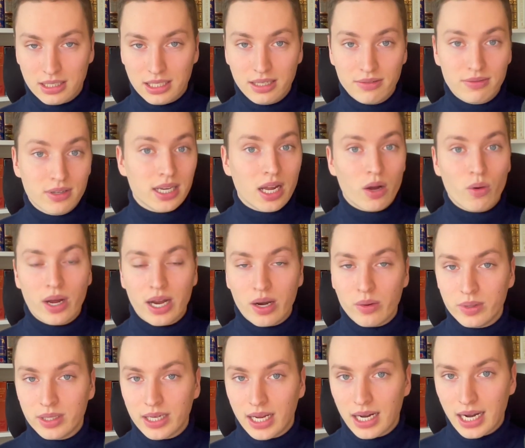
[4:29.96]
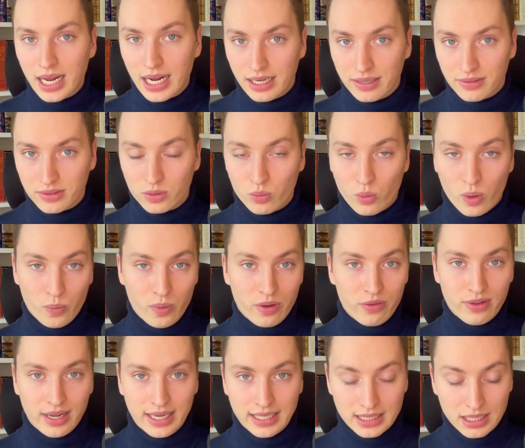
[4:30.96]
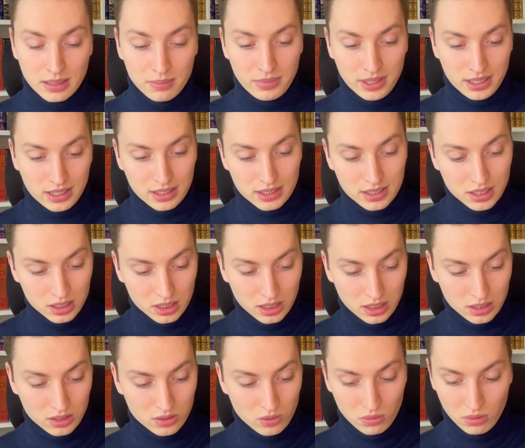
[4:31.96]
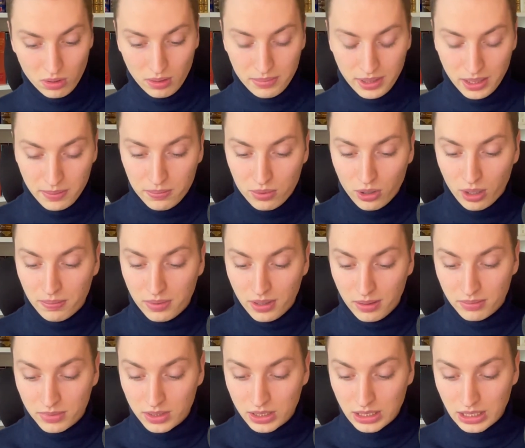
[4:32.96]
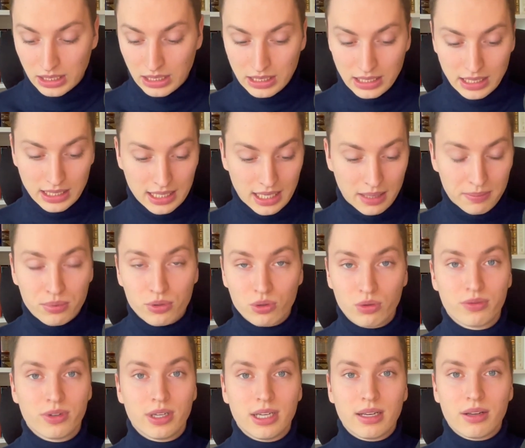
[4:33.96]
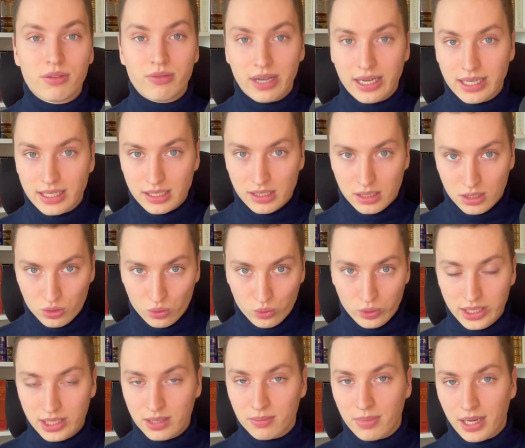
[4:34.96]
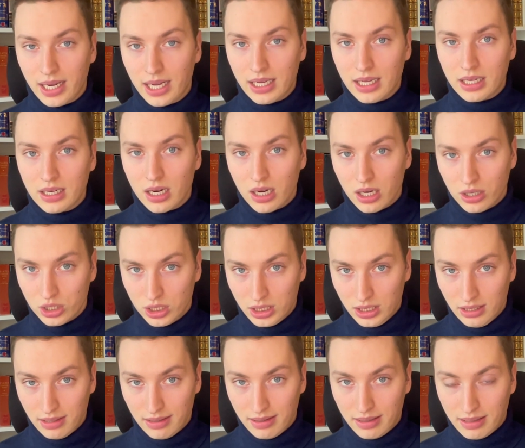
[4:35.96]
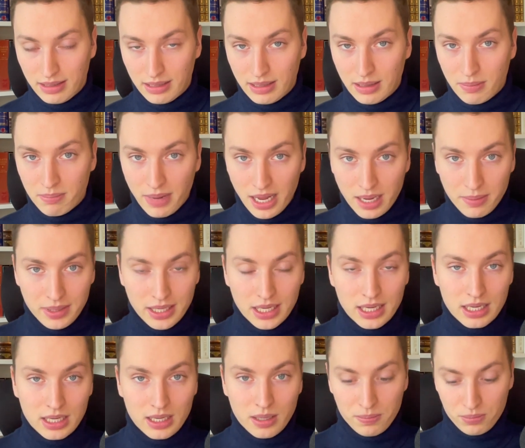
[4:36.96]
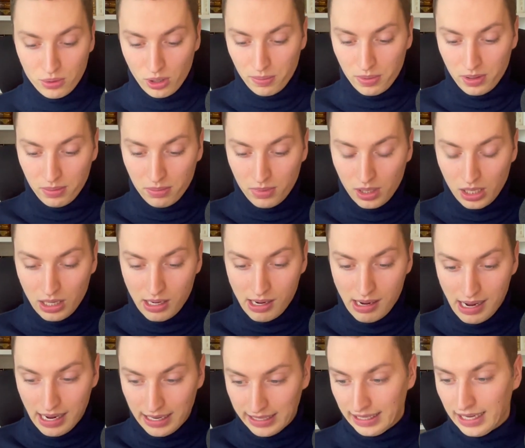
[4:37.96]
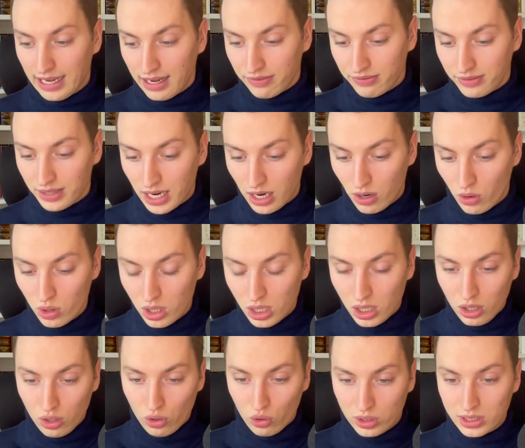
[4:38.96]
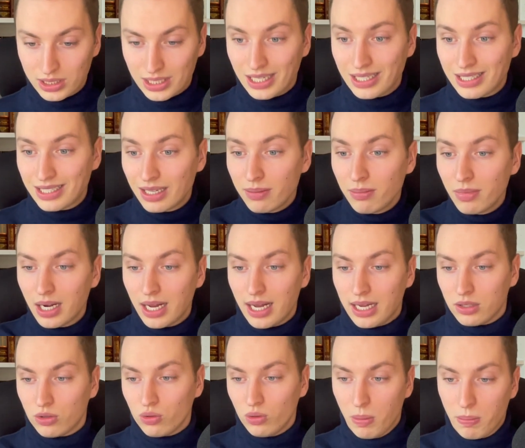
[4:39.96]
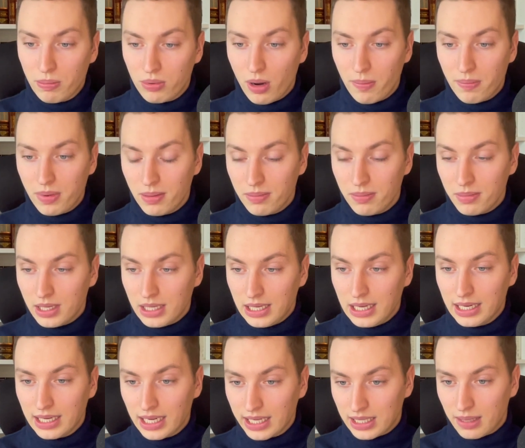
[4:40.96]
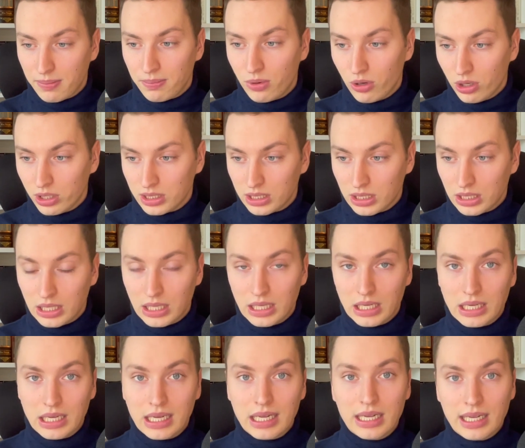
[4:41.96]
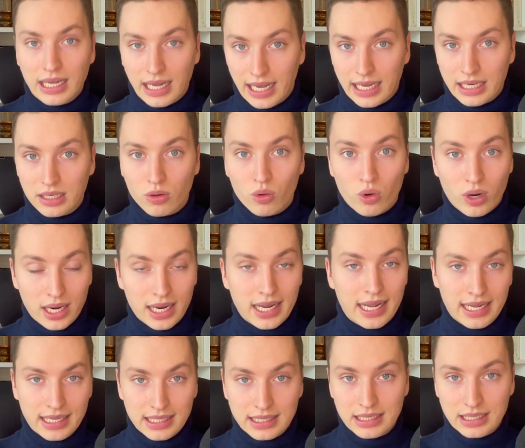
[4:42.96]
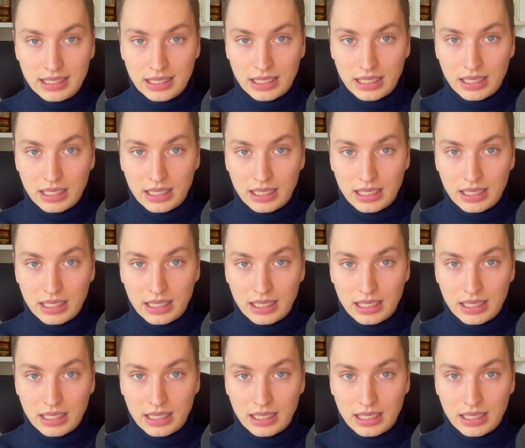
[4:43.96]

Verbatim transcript: Even in our everyday lives, when we face big decisions or big problems, it can prove fatal to reason by analogy. Maybe a problem I have now looks similar to a problem another person had or has